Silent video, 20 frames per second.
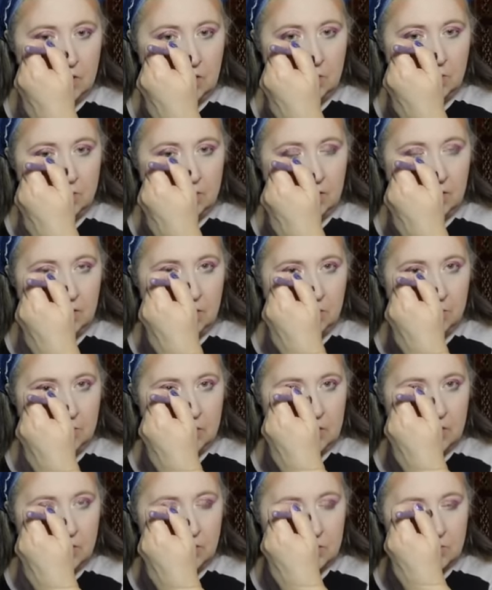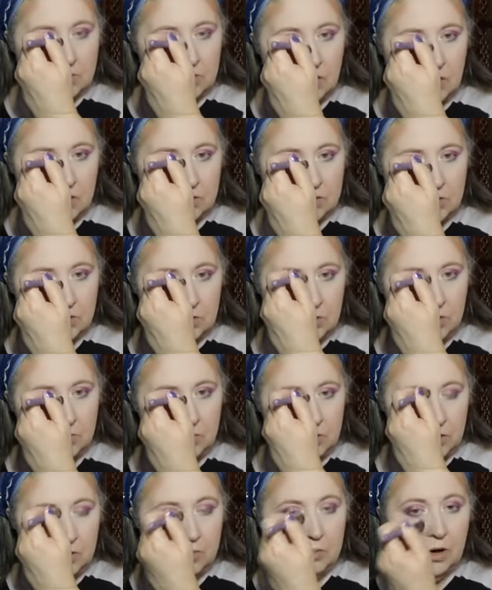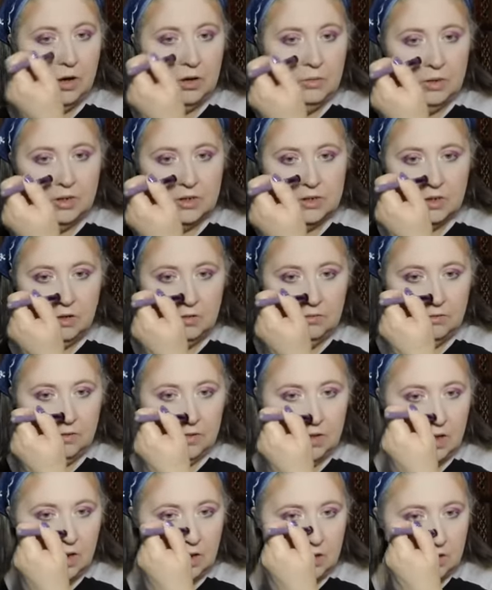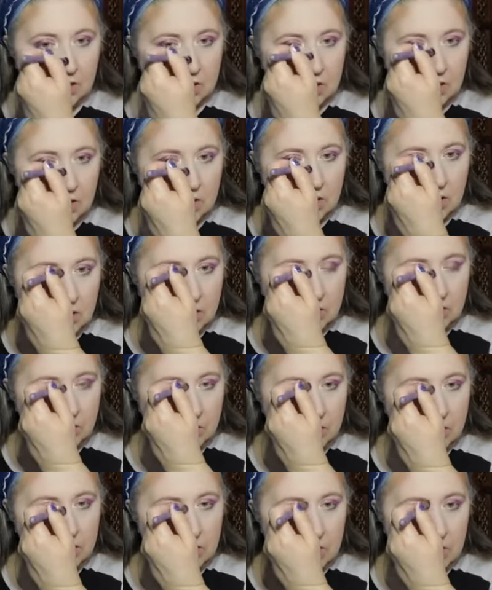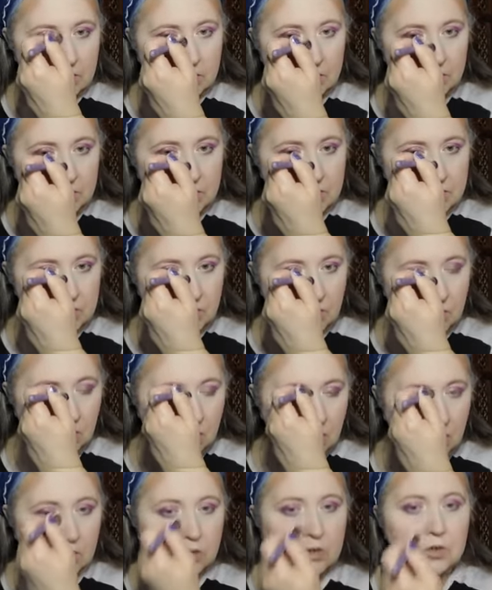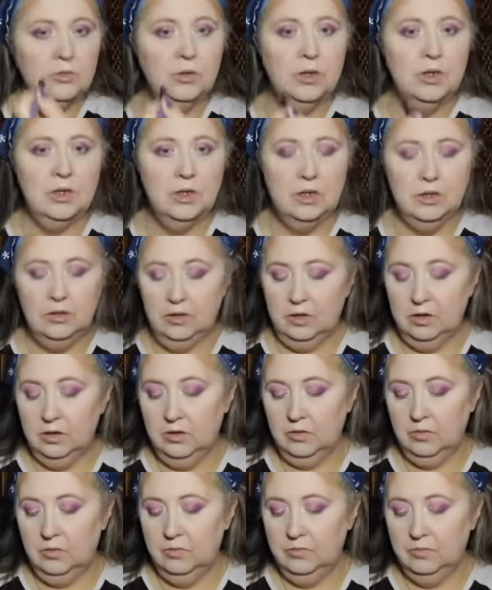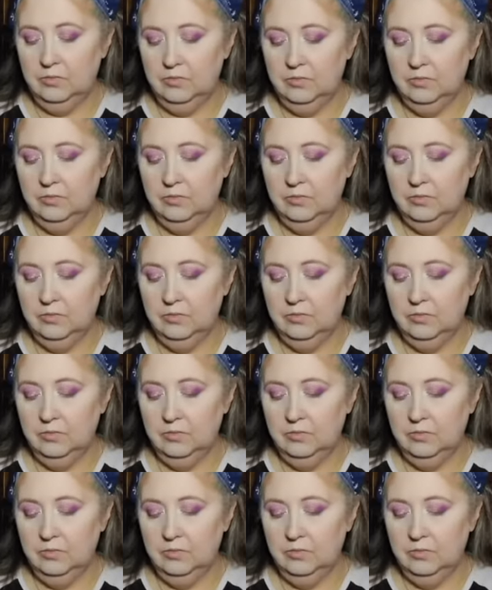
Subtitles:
getting better at my nose contour. I'm really proud of myself for that. Trying not to be so harsh with it, you know.